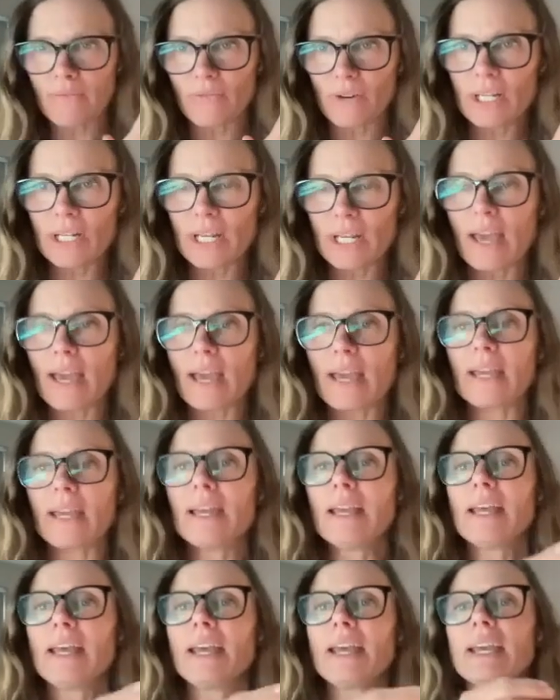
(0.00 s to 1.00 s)
thing happens every
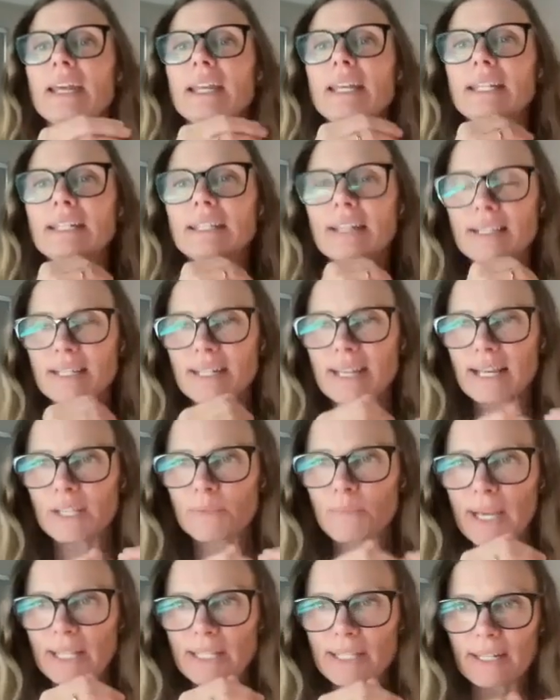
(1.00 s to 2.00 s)
day, and he
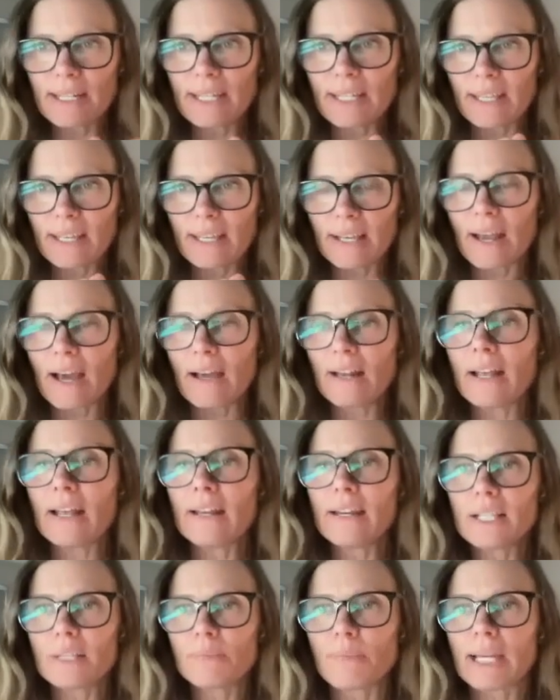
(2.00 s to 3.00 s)
doesn't expect anything
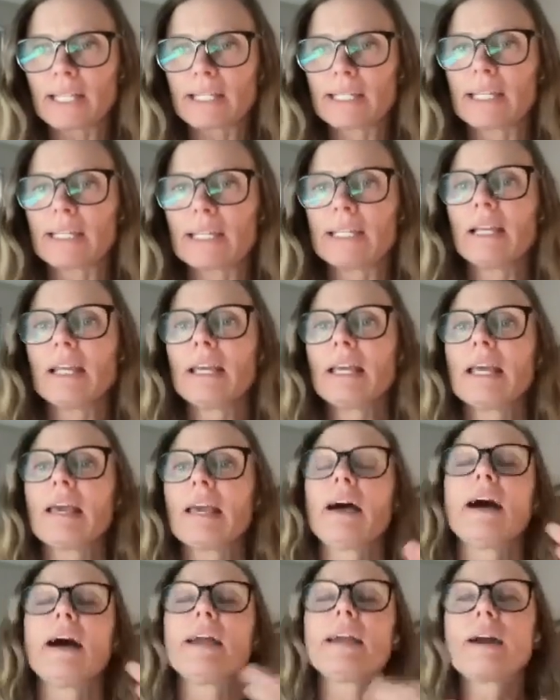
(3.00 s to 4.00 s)
unexpected.
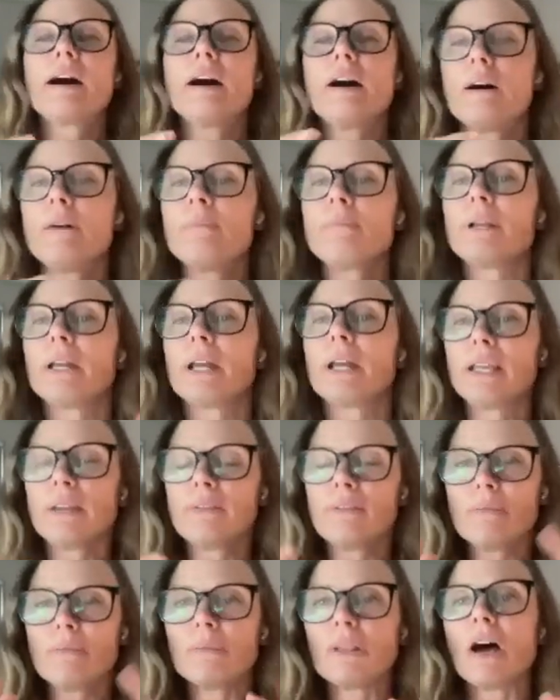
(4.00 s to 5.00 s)
I come
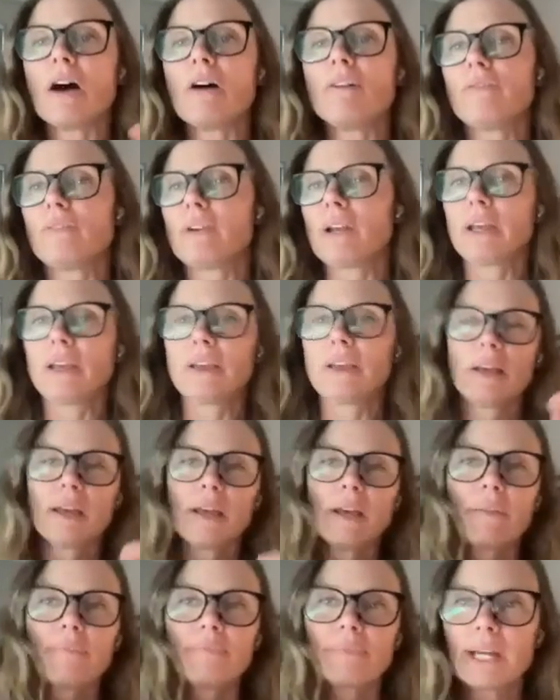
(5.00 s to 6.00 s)
and I give him love, and
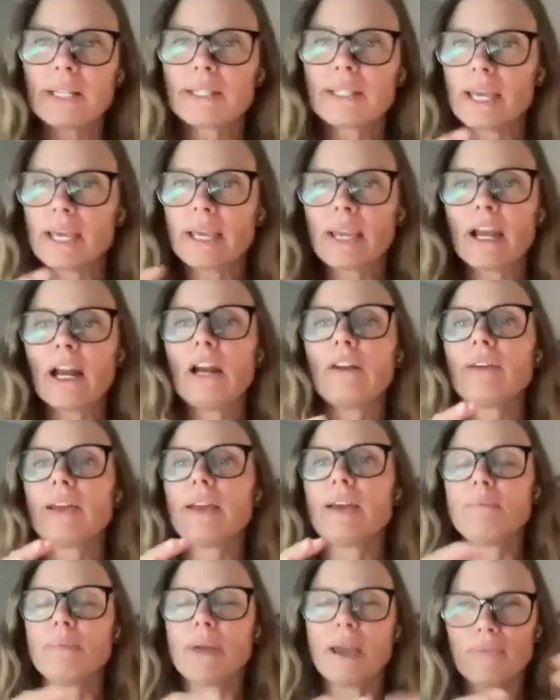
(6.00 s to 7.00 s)
I take
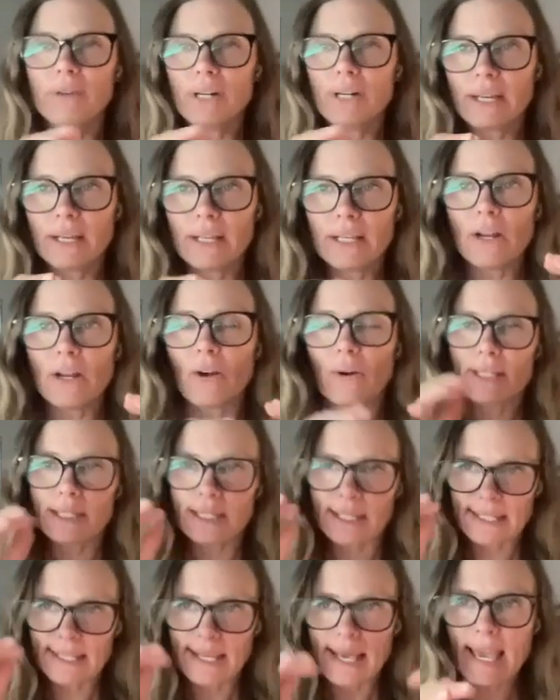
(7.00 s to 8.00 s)
care of him
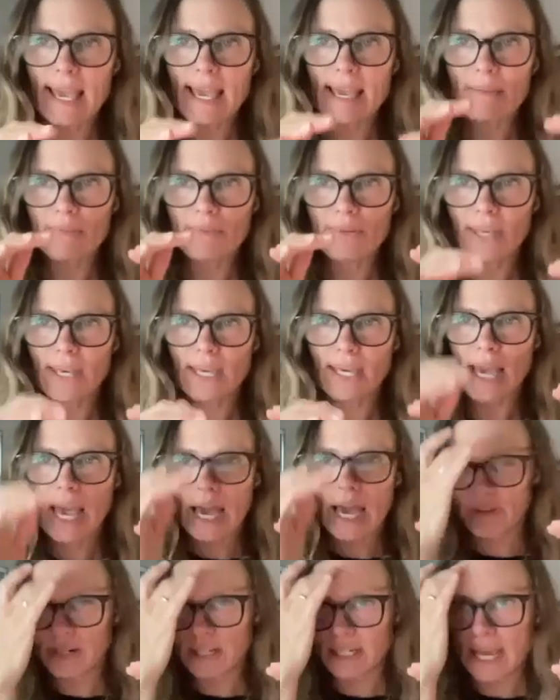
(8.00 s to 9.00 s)
it's the same
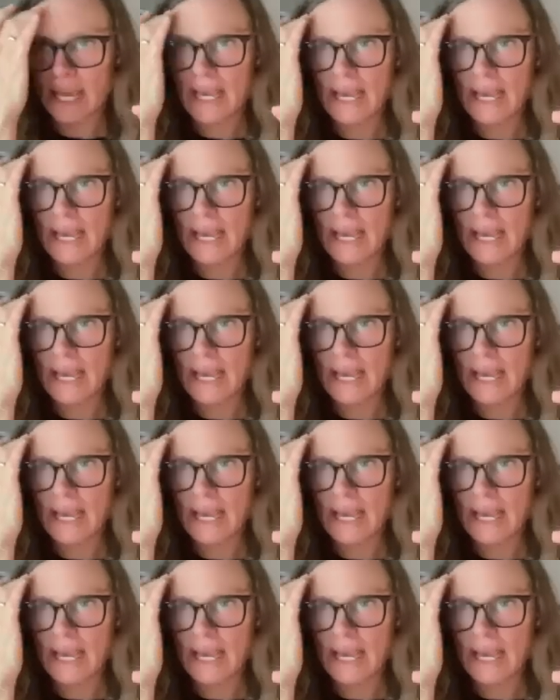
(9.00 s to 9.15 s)
thing